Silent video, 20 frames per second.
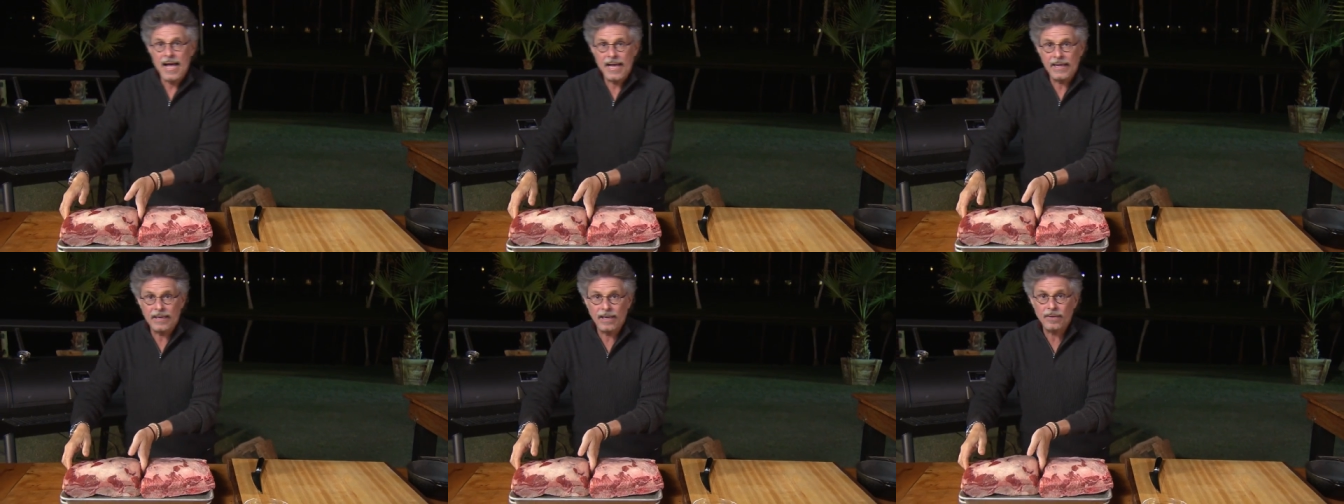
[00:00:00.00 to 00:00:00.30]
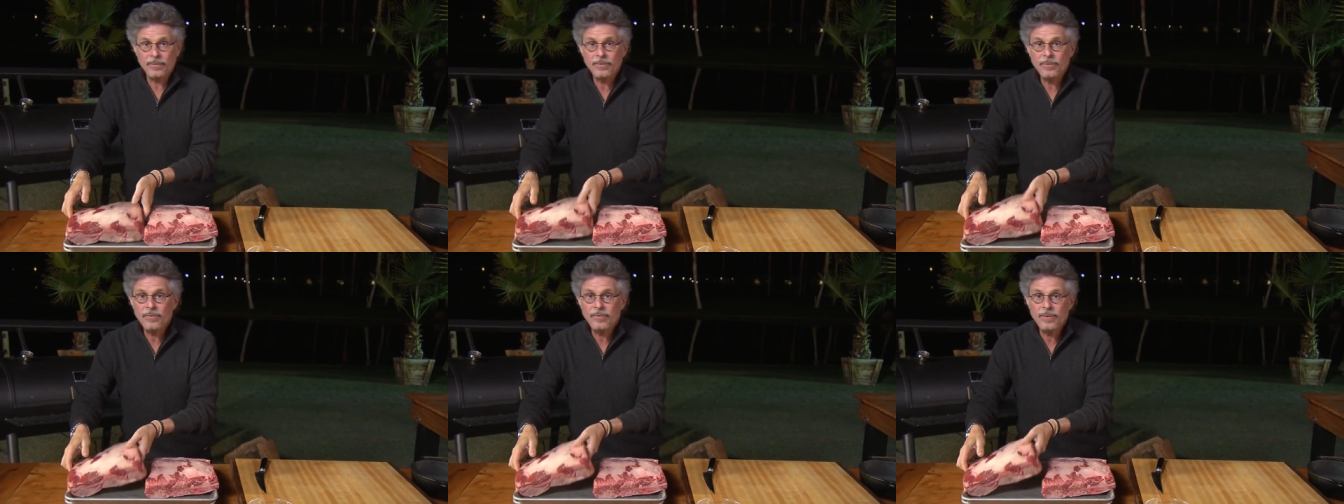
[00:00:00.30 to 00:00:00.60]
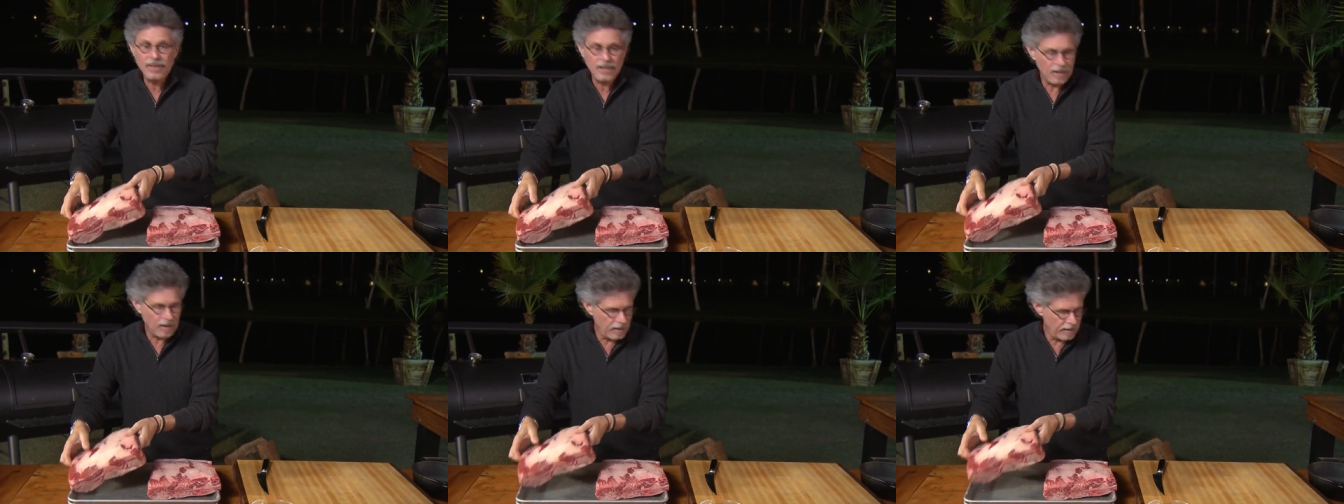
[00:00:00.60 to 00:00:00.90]
and I'll do
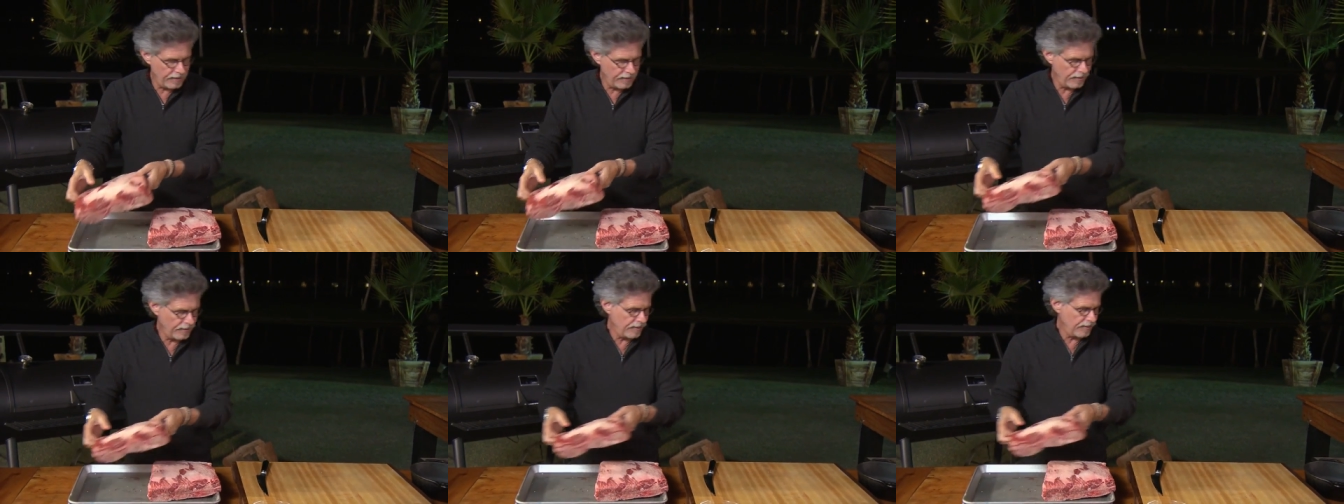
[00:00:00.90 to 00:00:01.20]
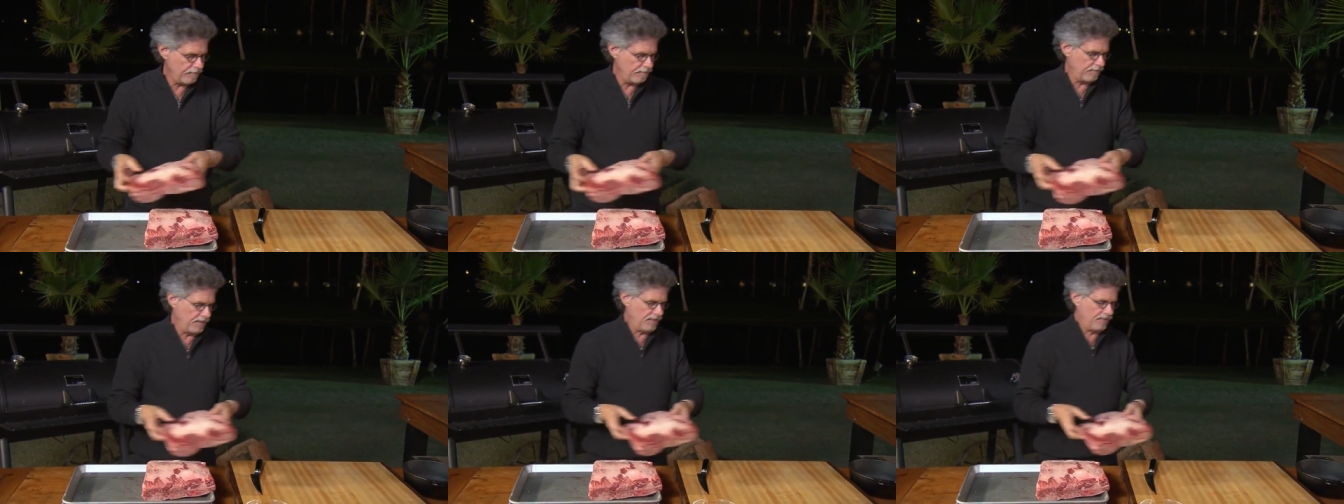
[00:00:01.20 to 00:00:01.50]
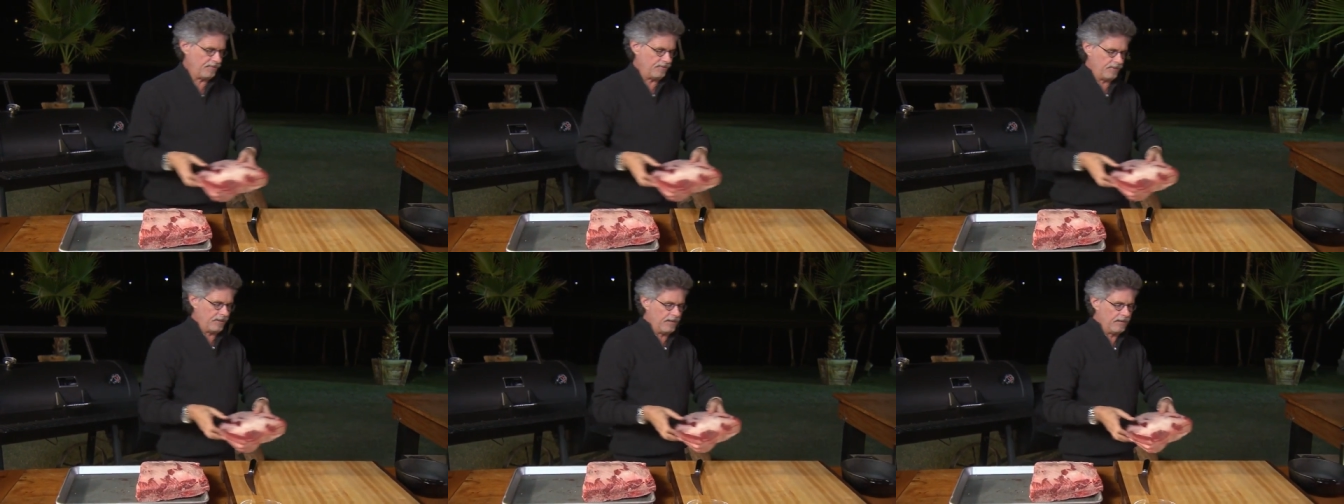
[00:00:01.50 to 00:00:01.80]
the other
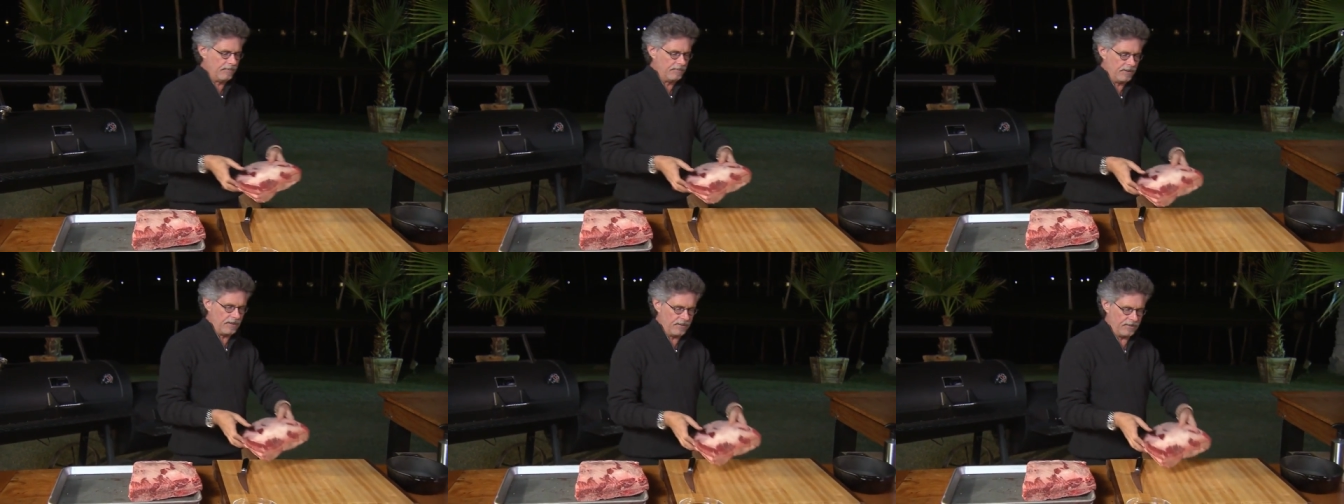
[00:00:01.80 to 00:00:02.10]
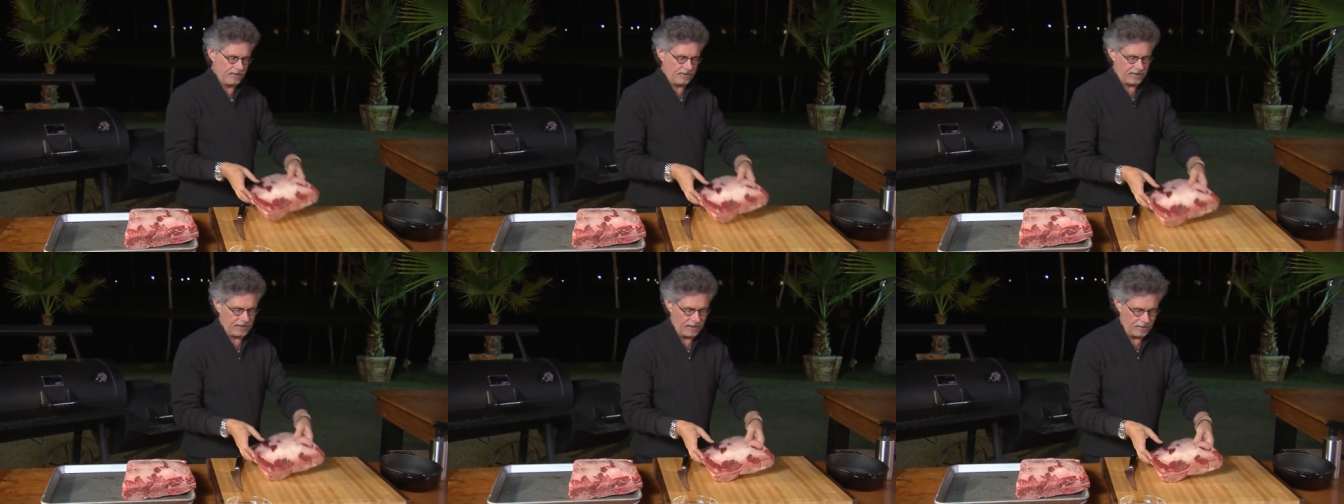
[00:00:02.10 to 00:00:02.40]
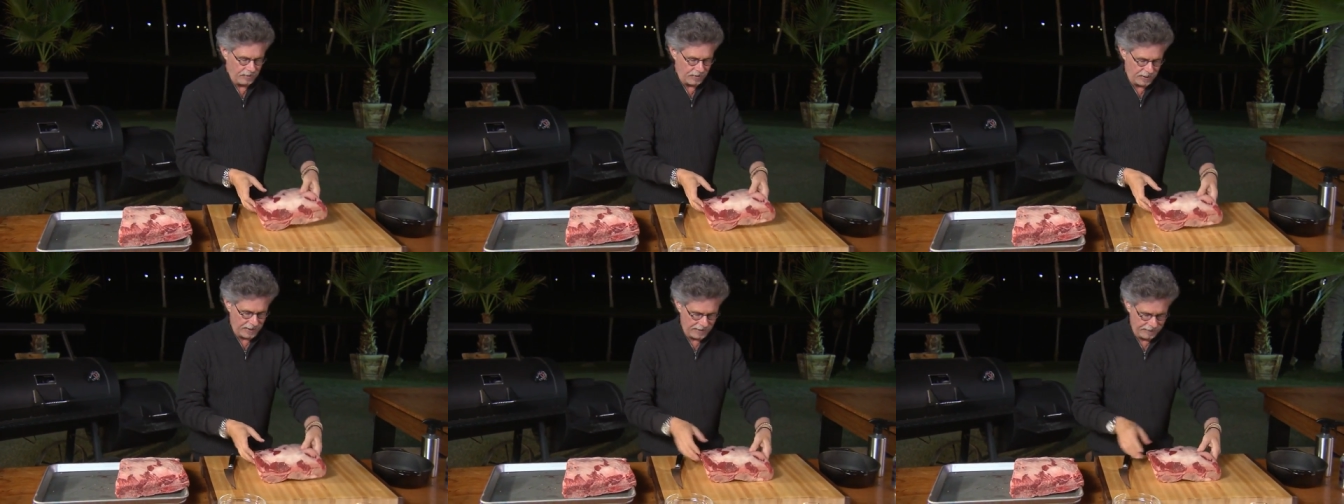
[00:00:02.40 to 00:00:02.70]
beef rib the
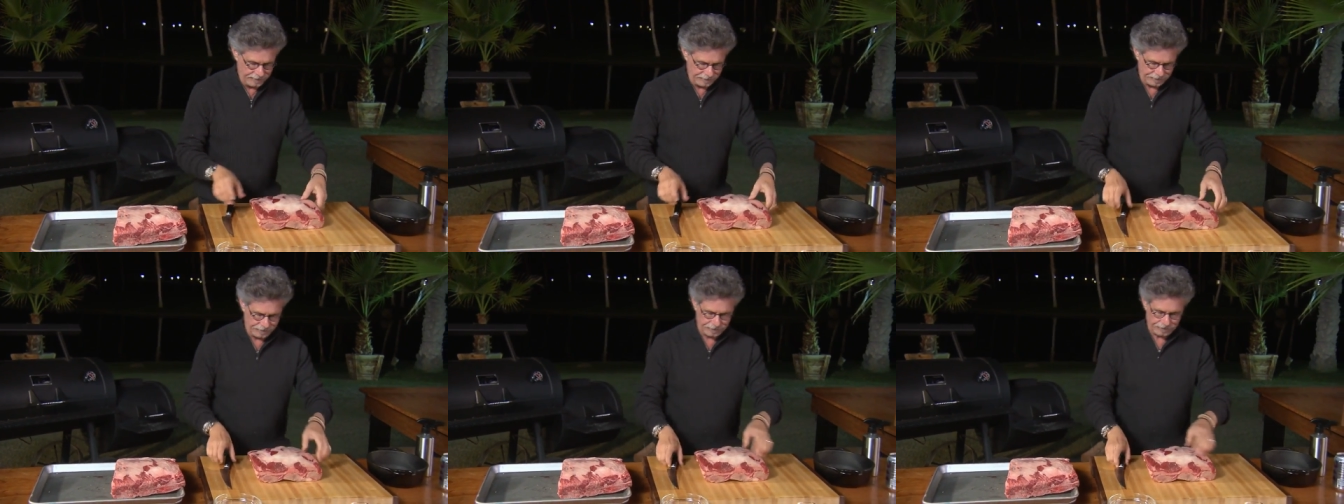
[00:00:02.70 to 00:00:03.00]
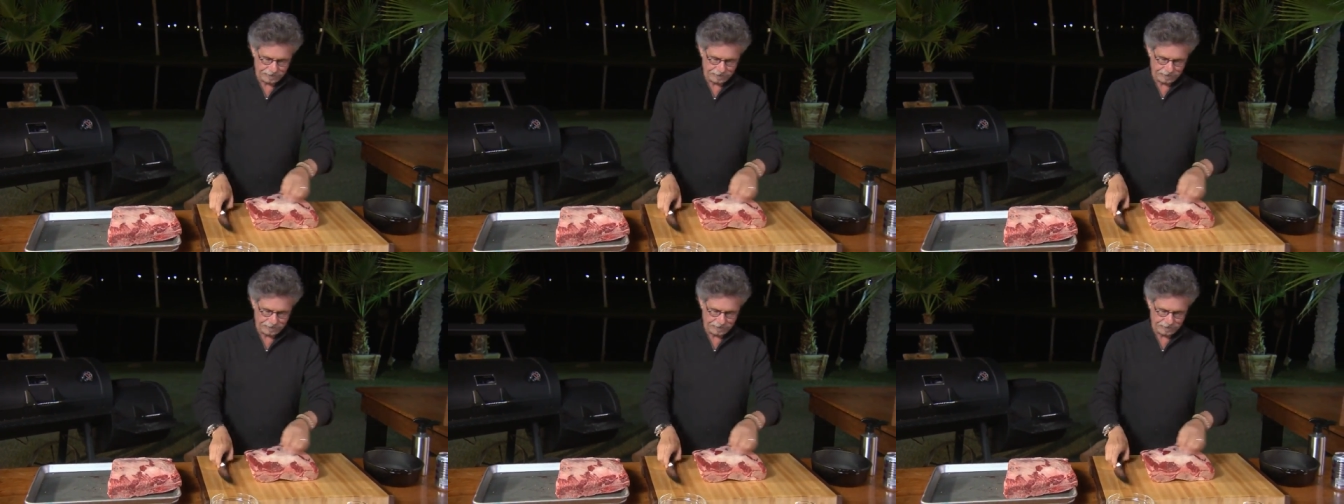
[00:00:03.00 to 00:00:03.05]
same way.